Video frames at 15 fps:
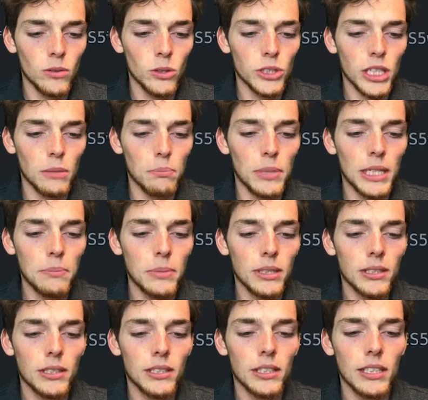We'll say
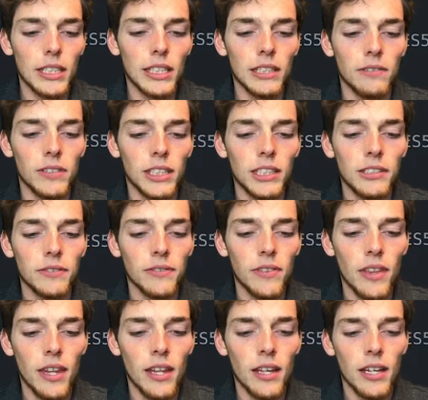pipenv,
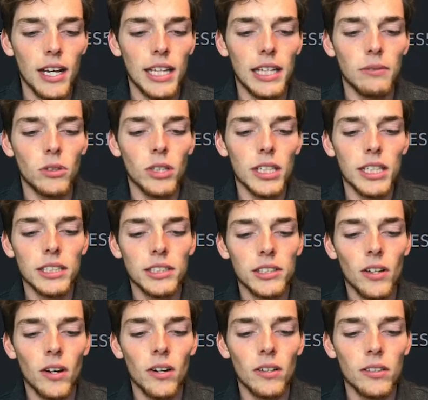and then we'll
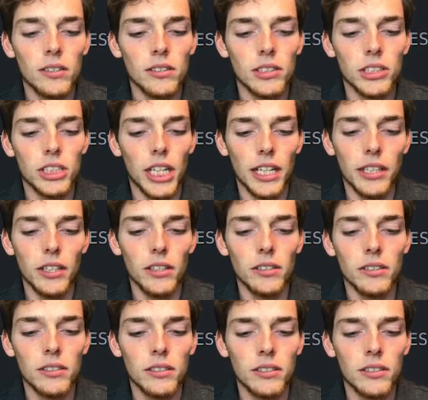install Django.